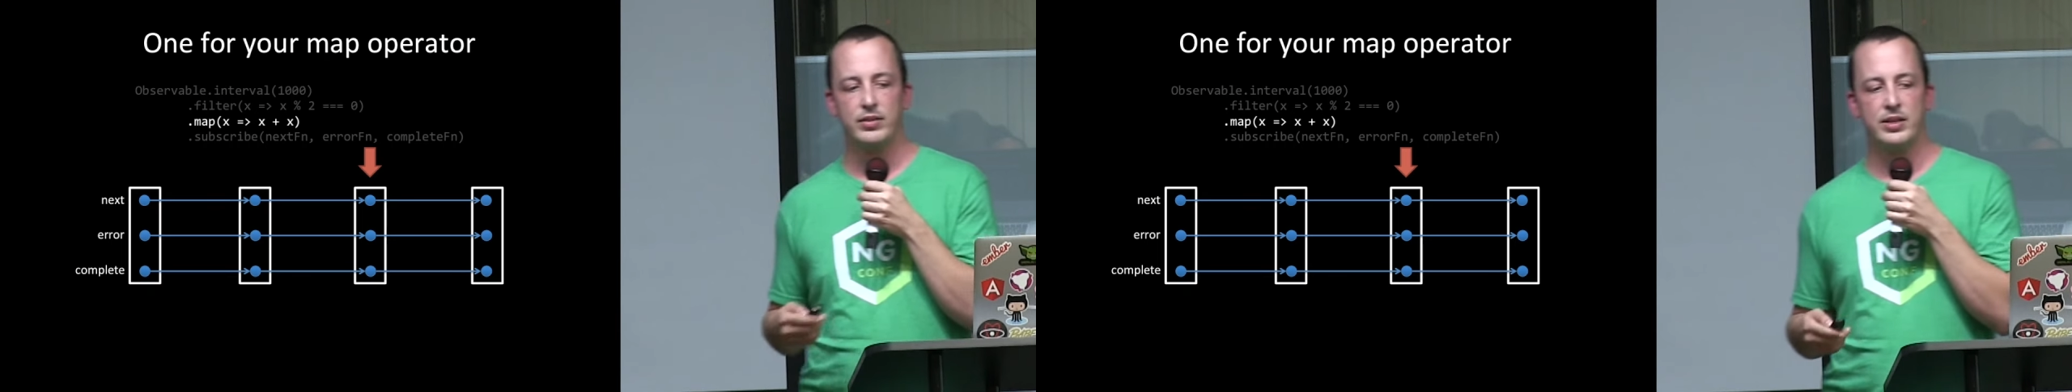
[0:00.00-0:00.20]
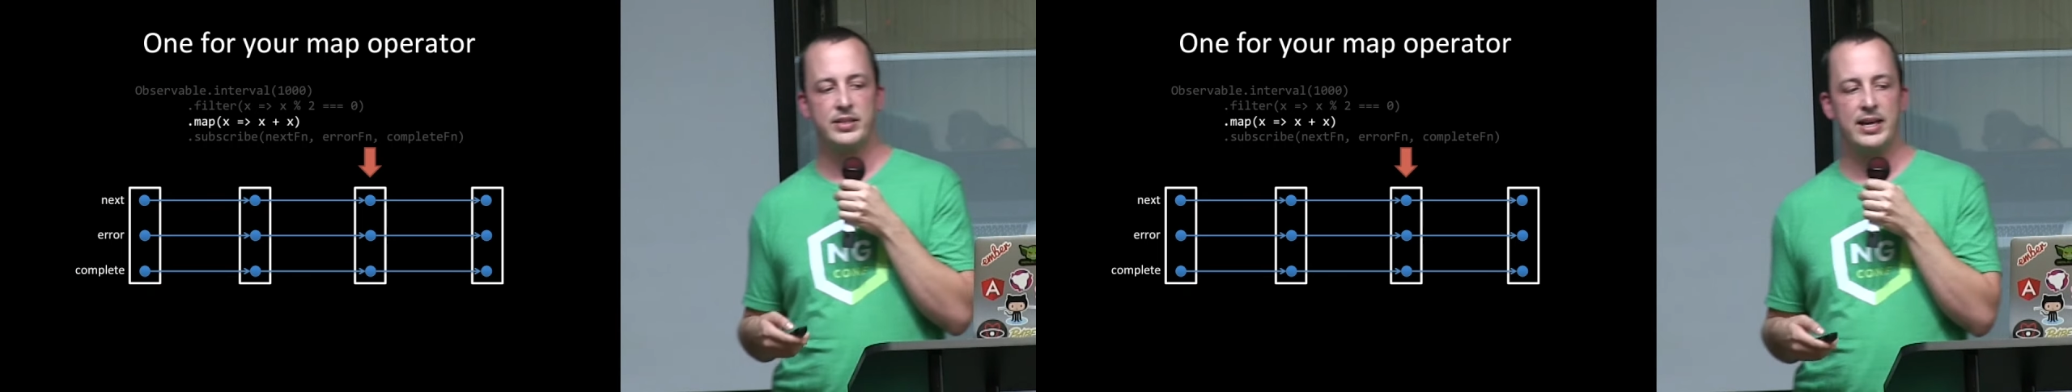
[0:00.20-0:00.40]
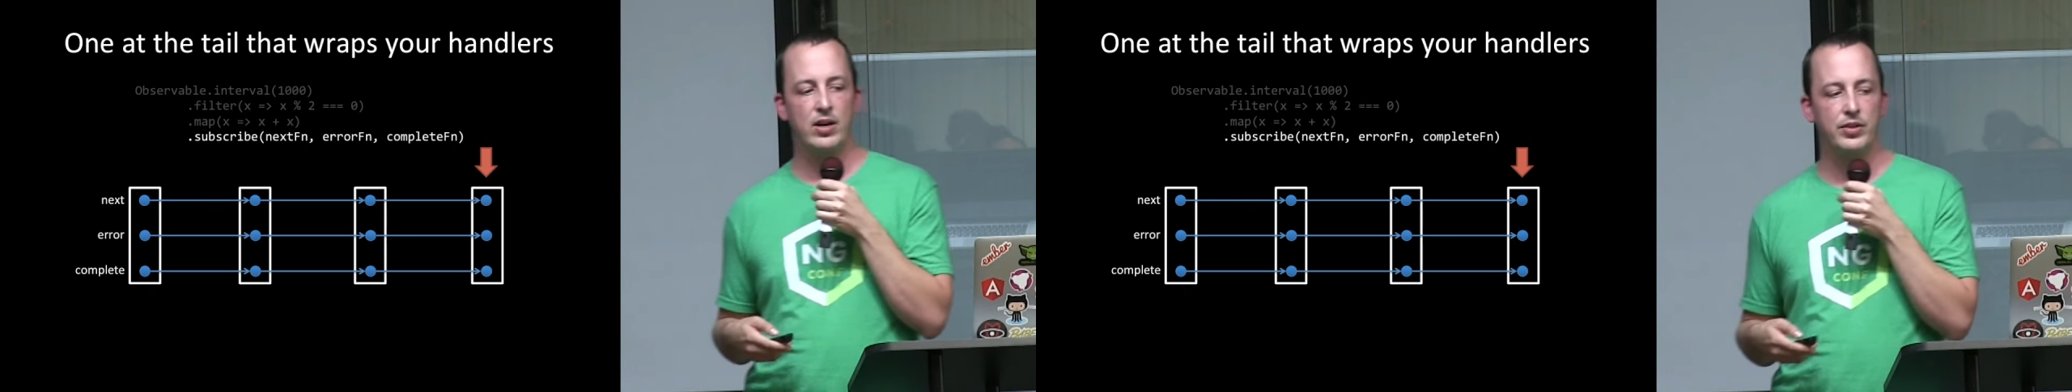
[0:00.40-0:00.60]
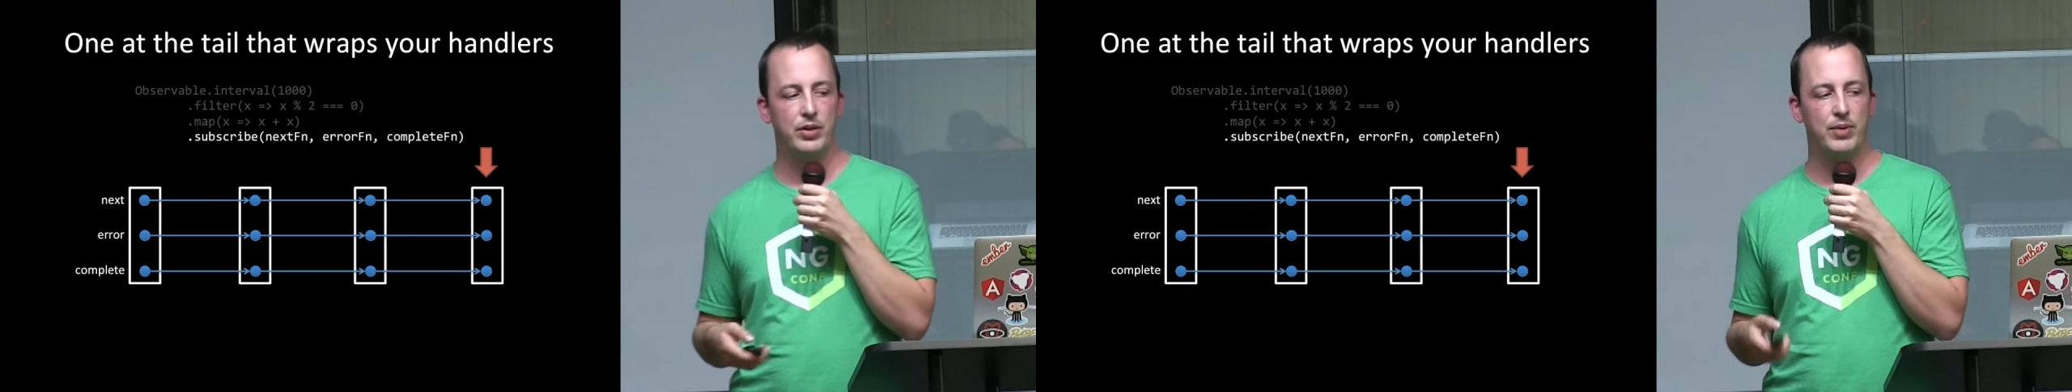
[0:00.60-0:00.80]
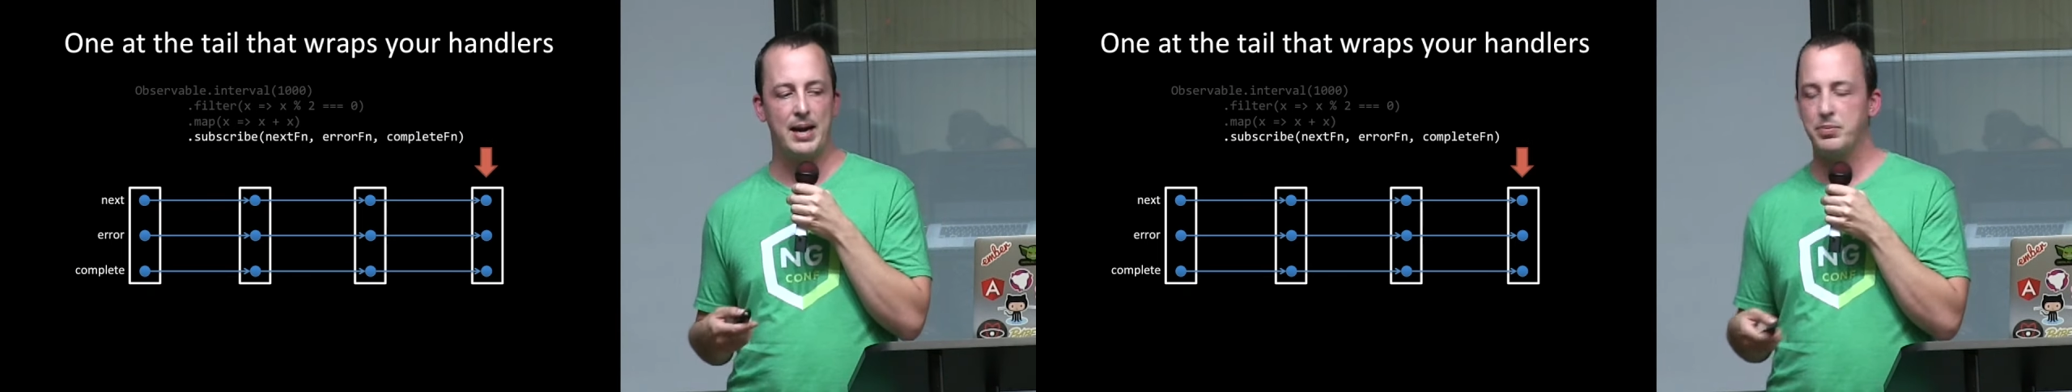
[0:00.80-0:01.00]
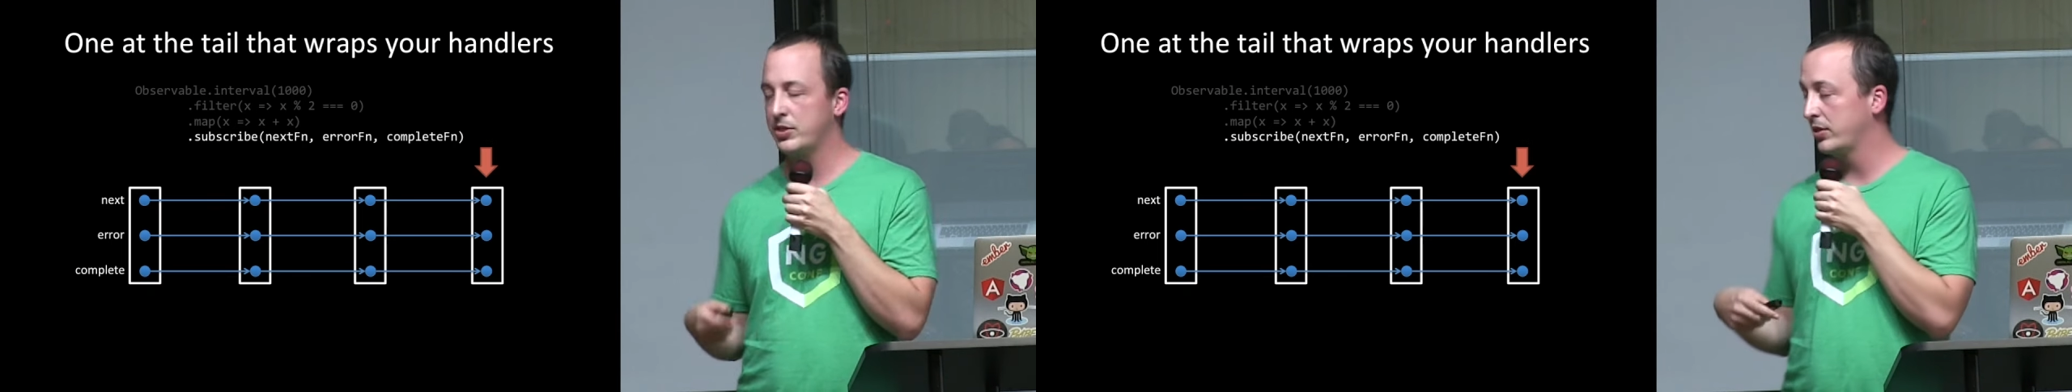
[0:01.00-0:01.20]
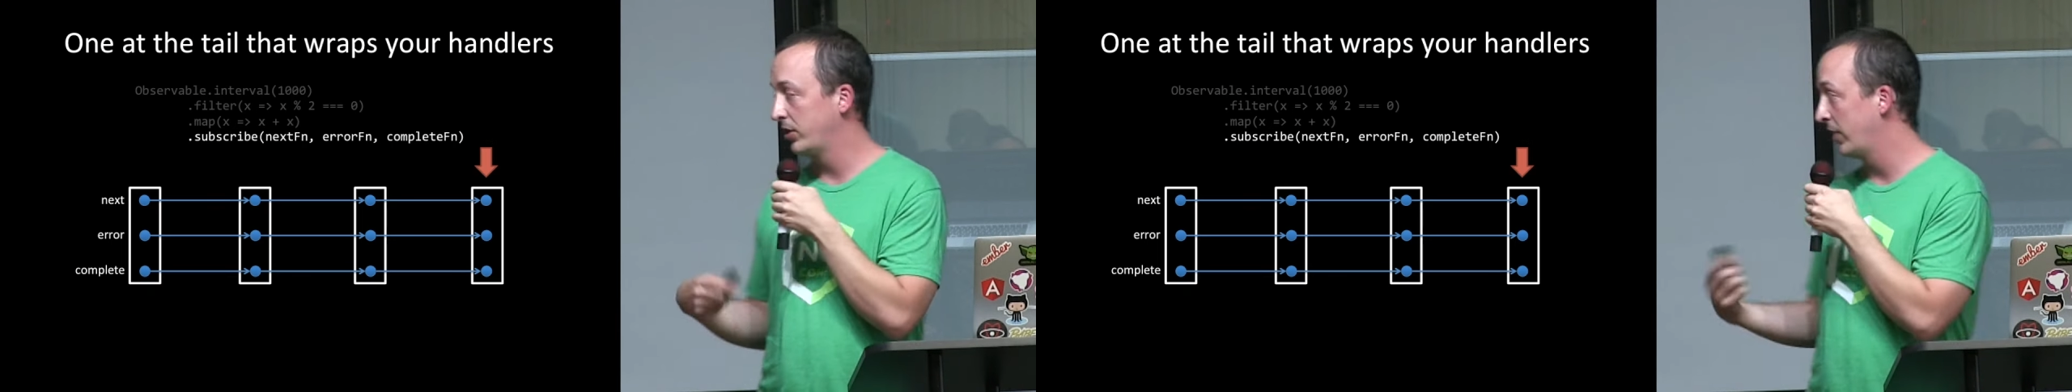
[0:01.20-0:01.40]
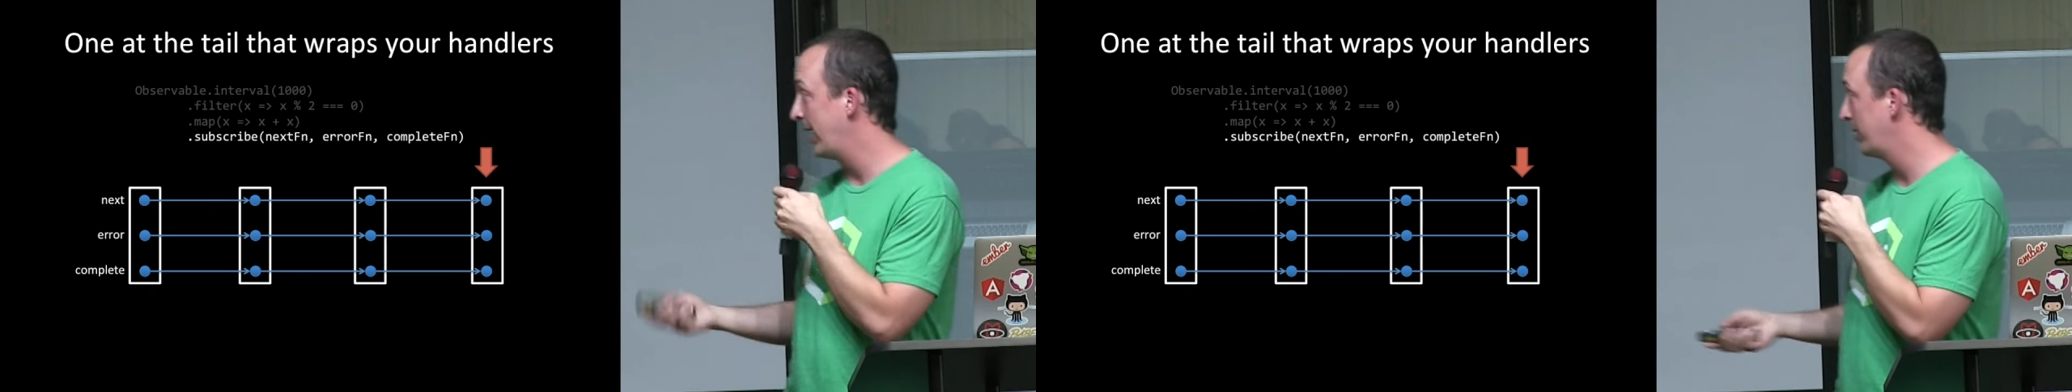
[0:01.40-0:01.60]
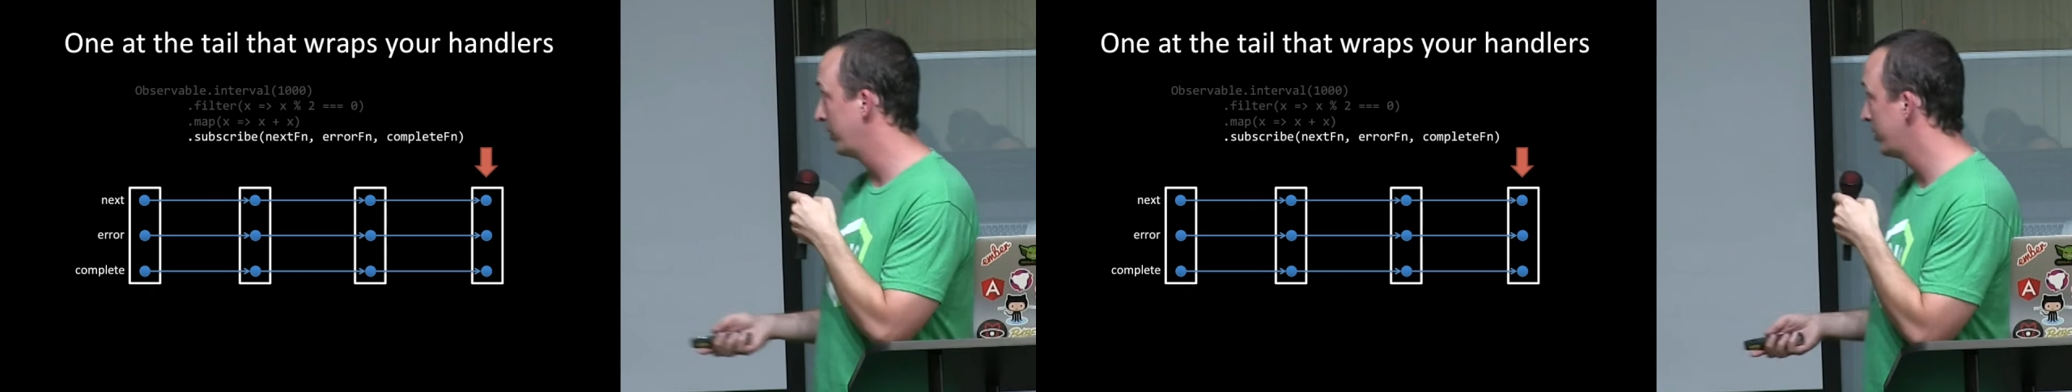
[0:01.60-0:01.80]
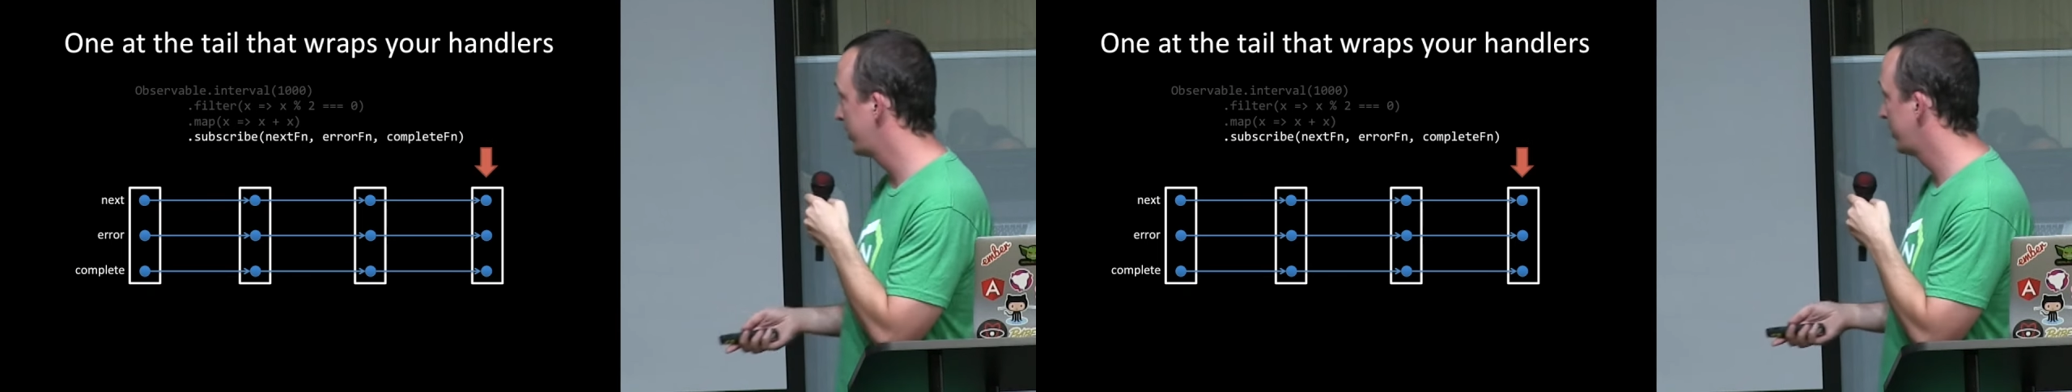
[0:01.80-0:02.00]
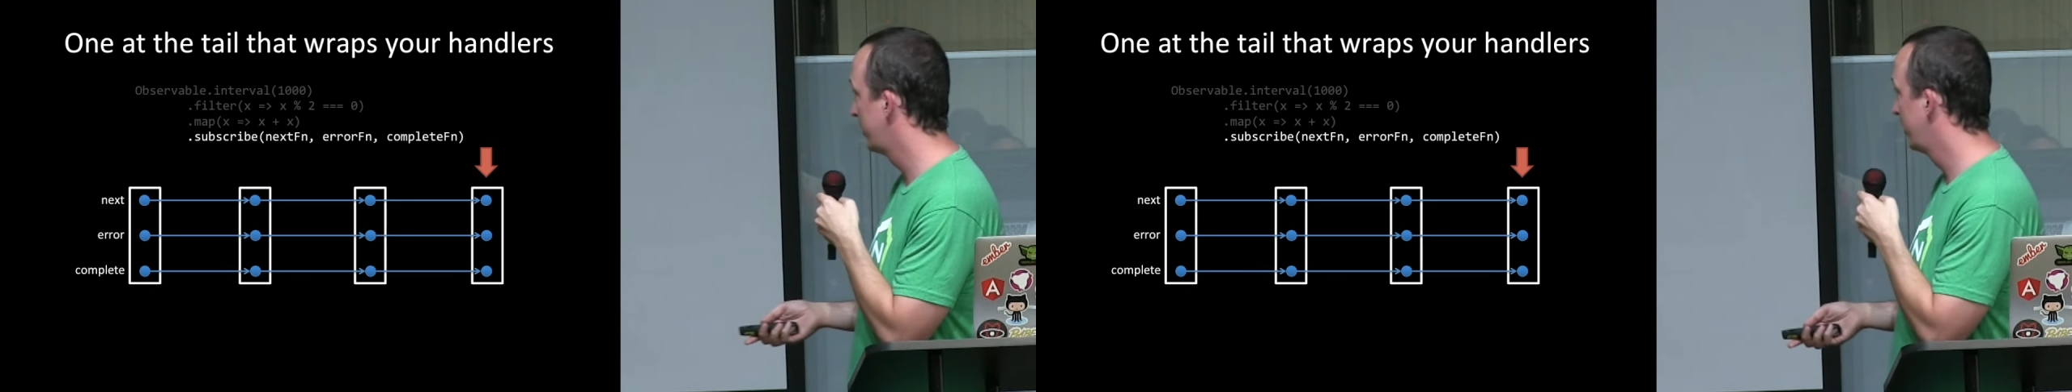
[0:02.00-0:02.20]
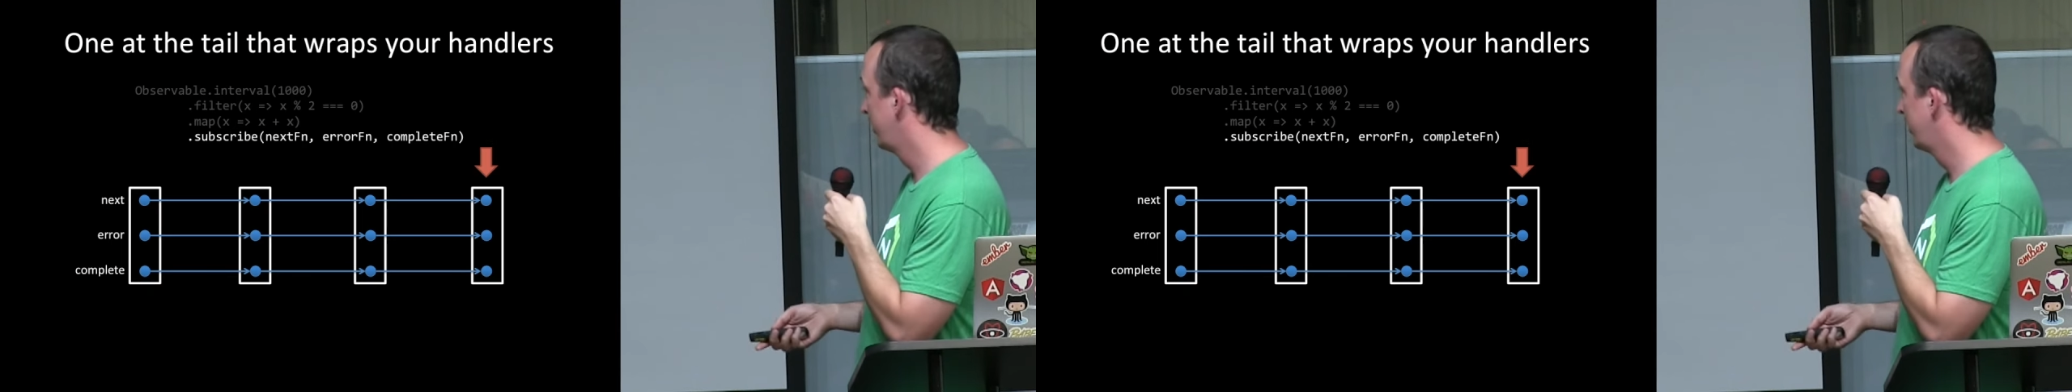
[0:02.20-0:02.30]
the tail that wraps your handlers.